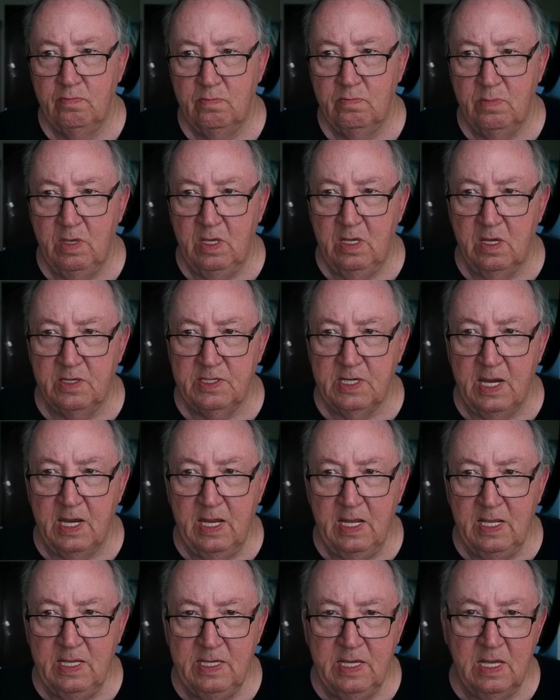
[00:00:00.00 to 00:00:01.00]
because I
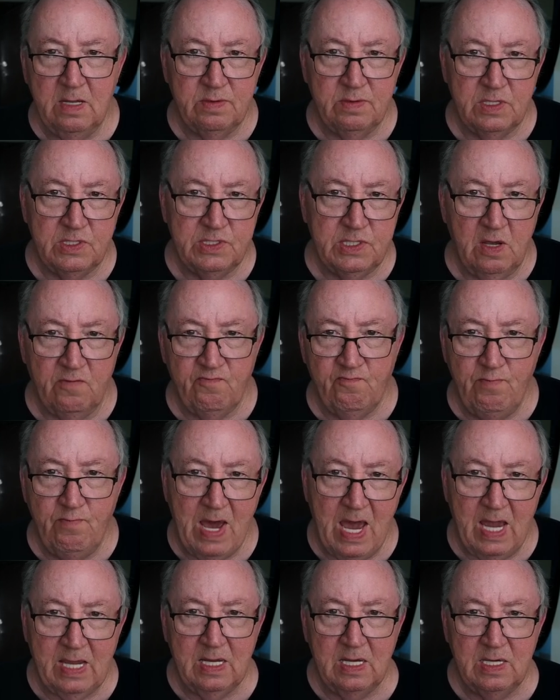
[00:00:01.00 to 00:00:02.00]
didn't get the stuff
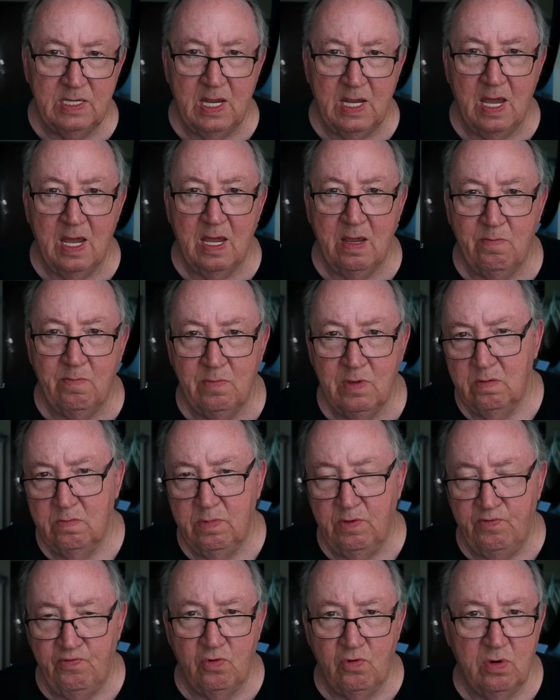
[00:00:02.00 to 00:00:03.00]
back in time
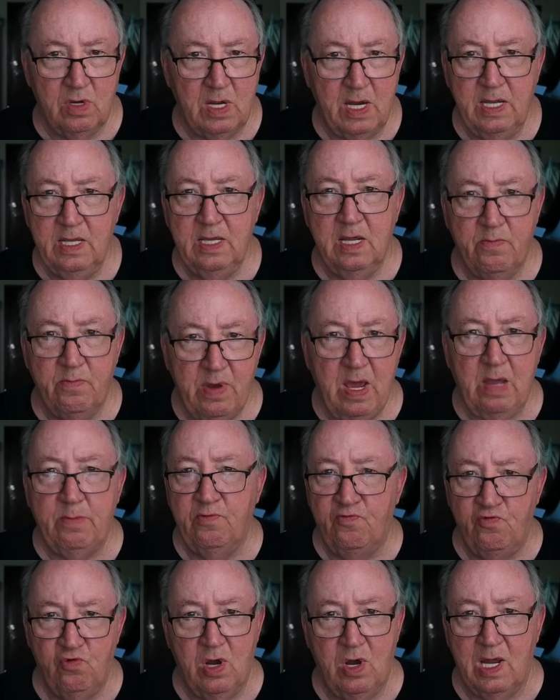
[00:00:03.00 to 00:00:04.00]
before I didn't get it back
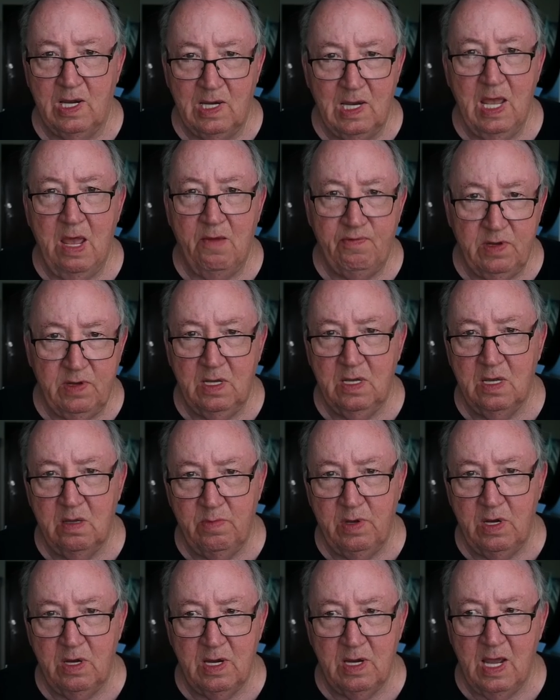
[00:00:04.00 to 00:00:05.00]
before I left to
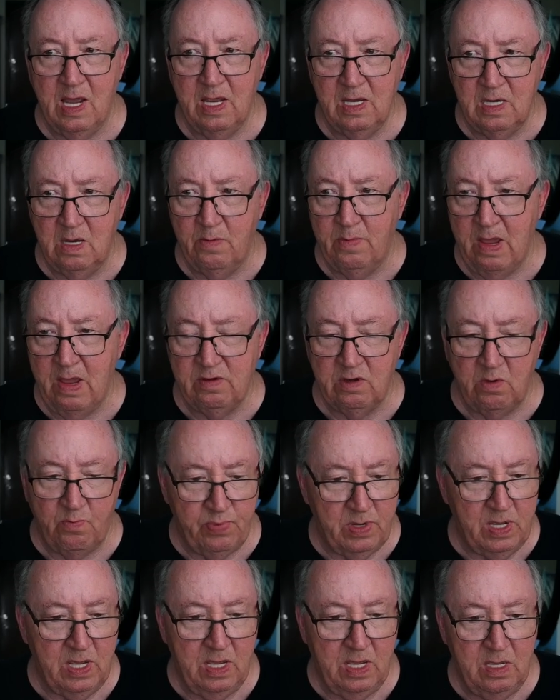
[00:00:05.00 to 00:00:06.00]
come here and I ended up having to
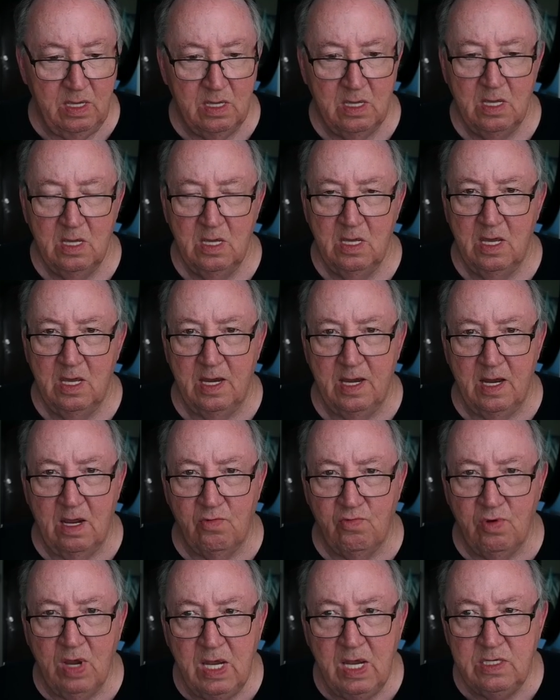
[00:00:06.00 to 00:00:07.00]
pay an
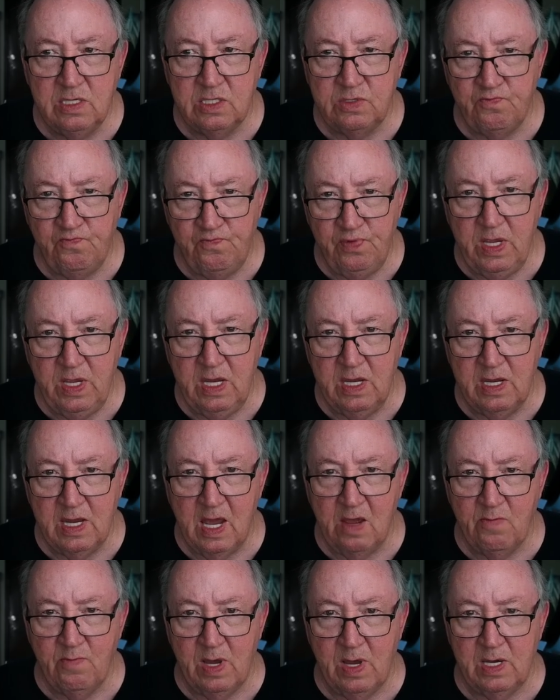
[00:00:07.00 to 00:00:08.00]
outrageous fee to
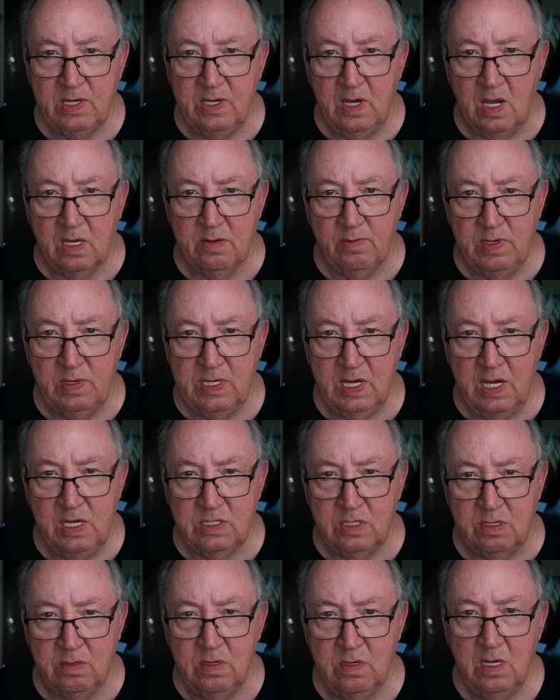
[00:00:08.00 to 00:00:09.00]
have my
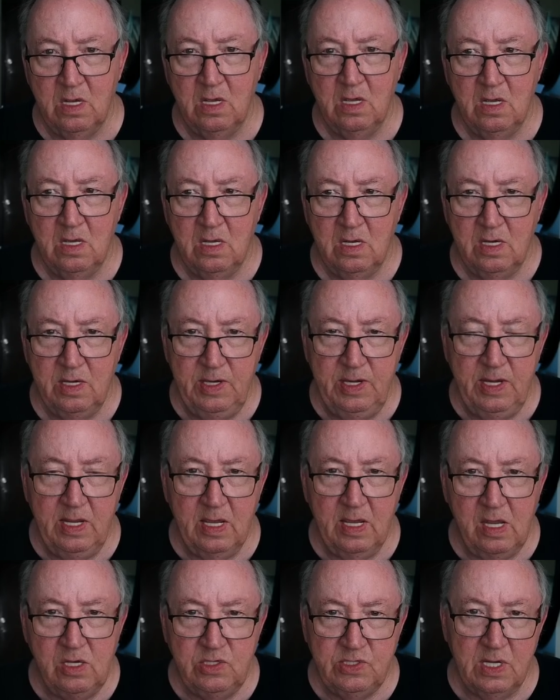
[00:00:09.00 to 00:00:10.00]
documentation
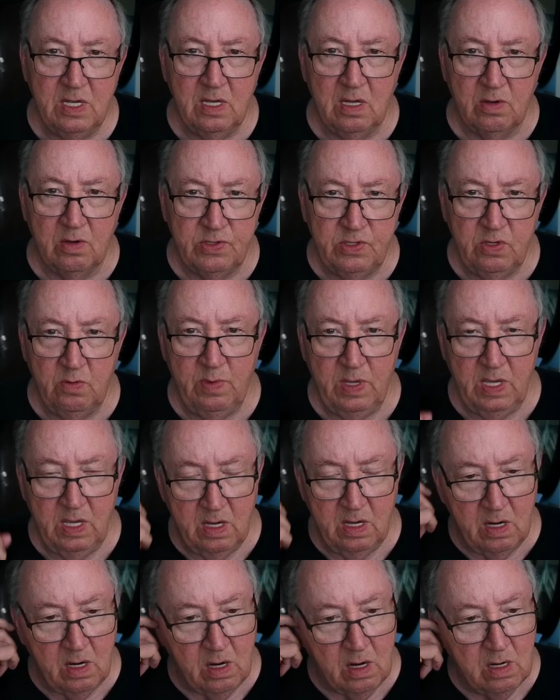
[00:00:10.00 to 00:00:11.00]
DHL to me
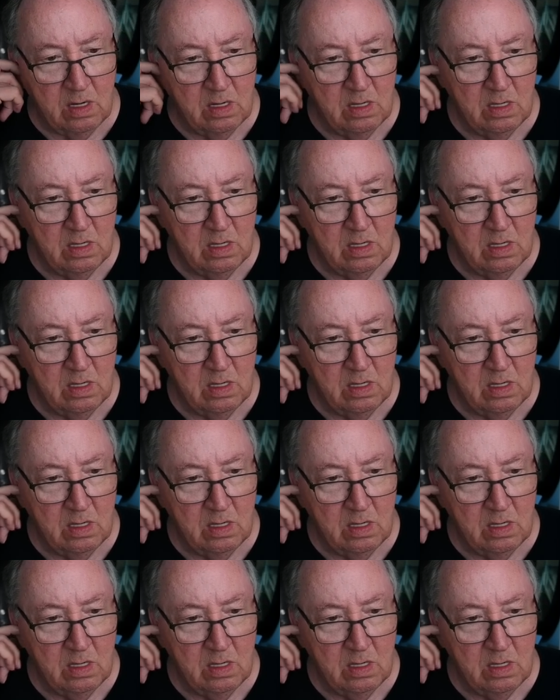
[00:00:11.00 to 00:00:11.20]
here.